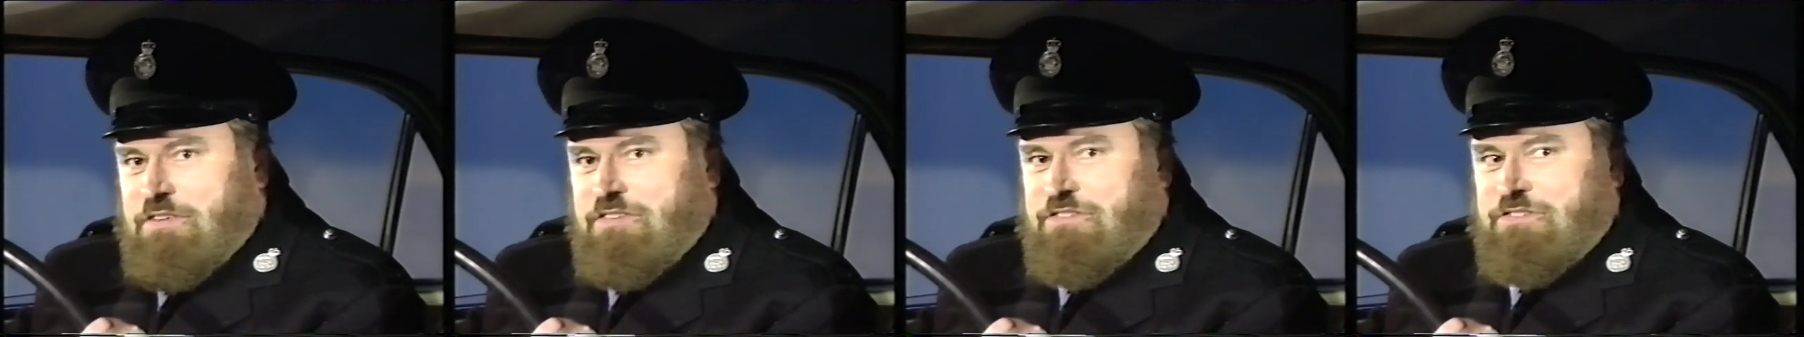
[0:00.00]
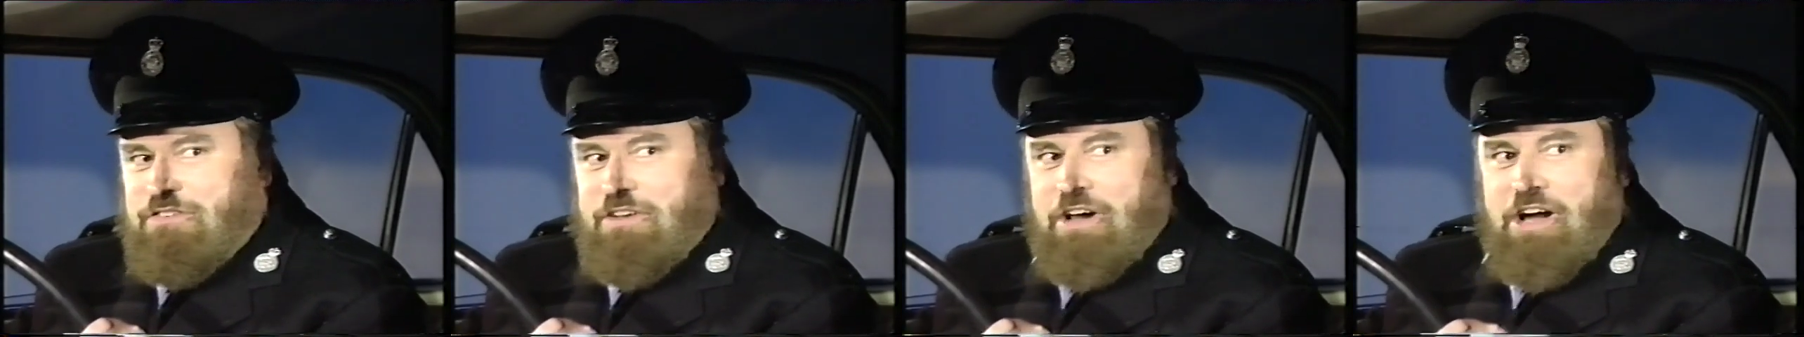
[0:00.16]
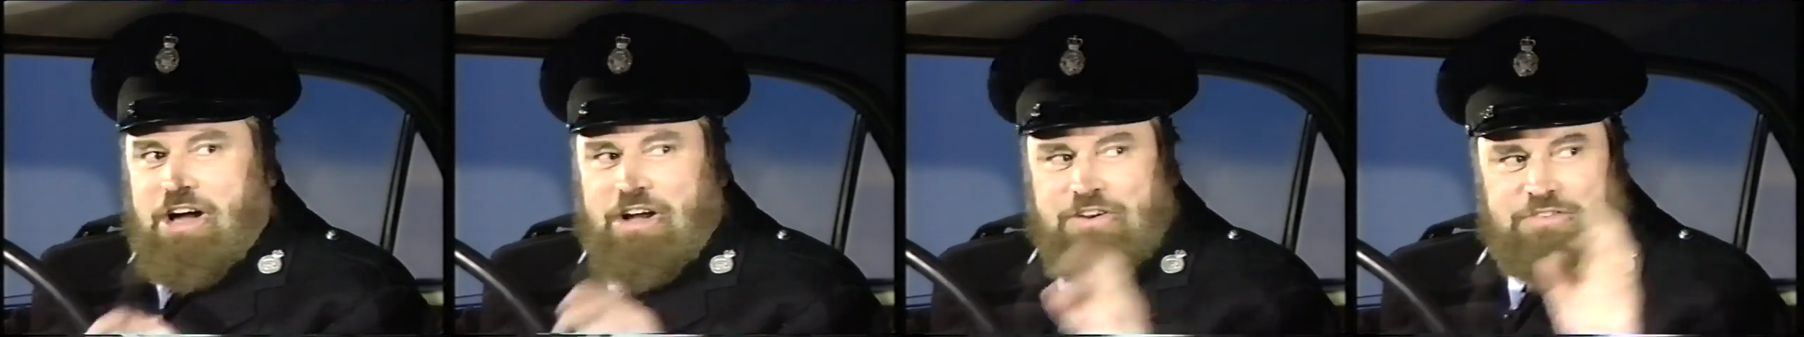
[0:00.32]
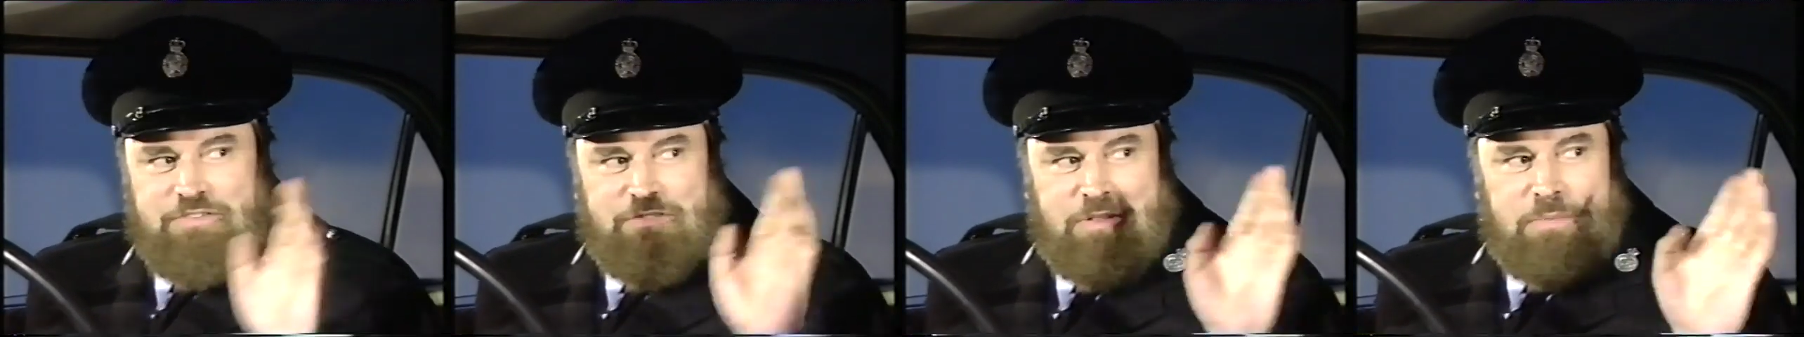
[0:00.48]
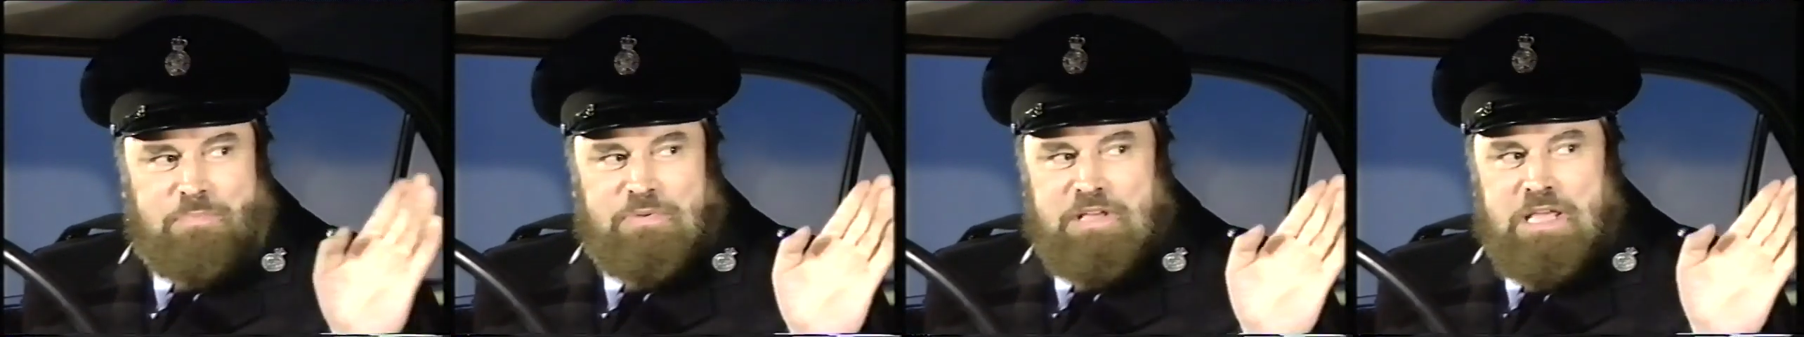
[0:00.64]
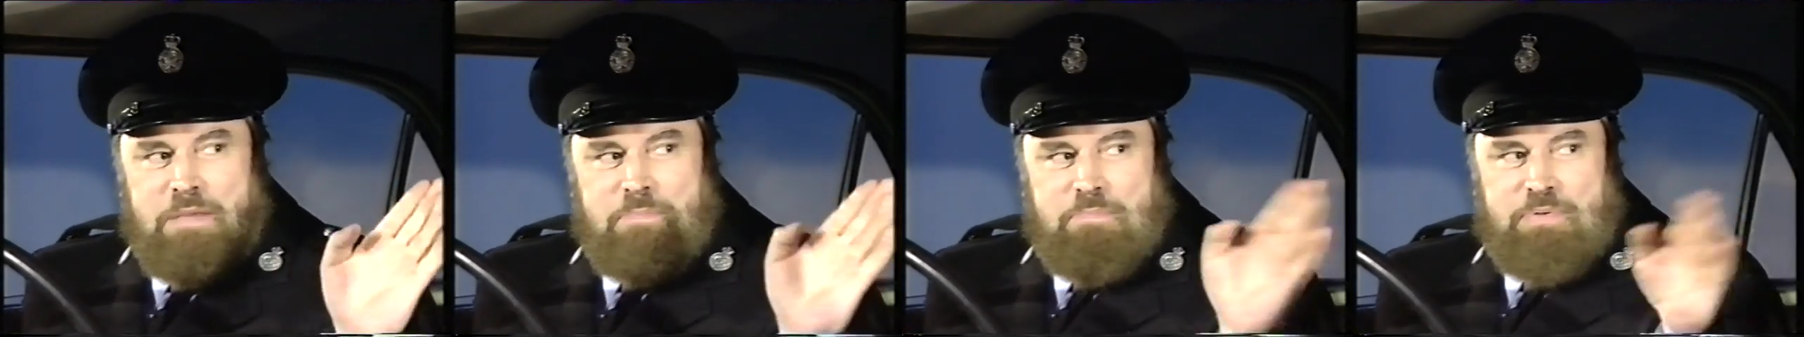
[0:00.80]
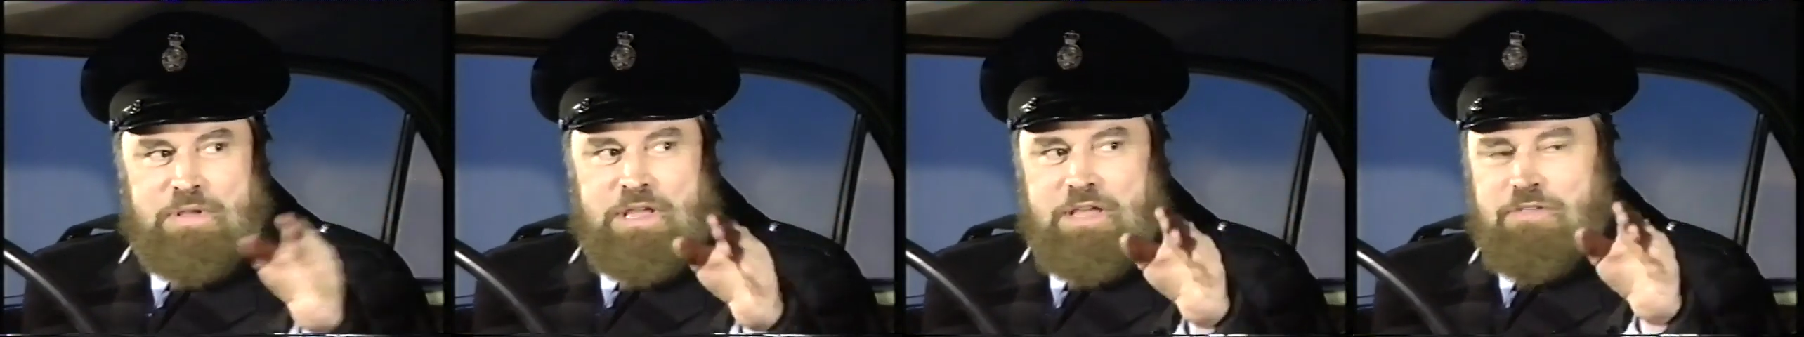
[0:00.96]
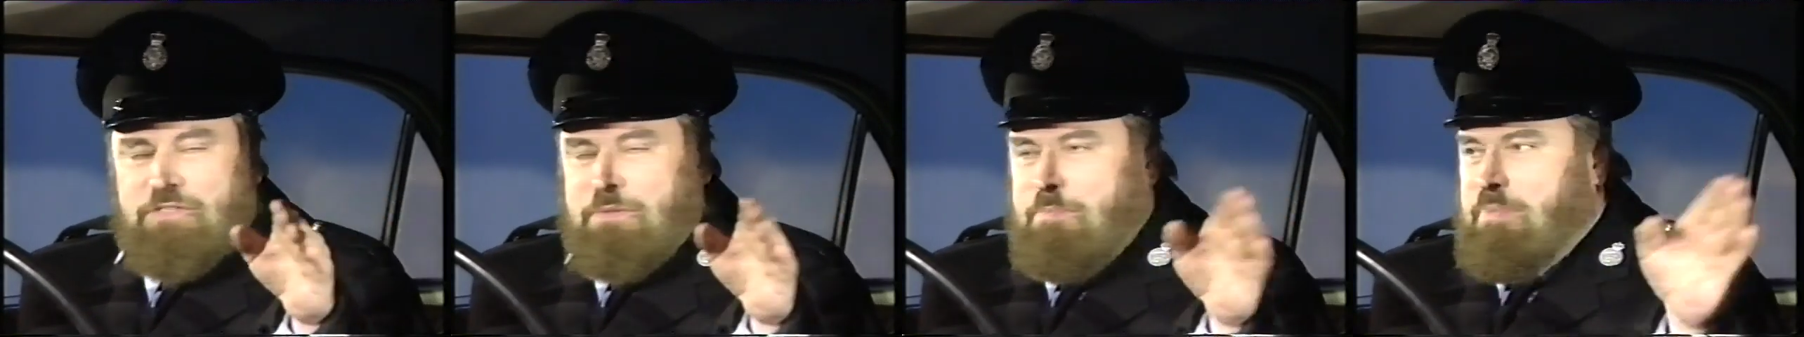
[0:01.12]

to start, and the BP,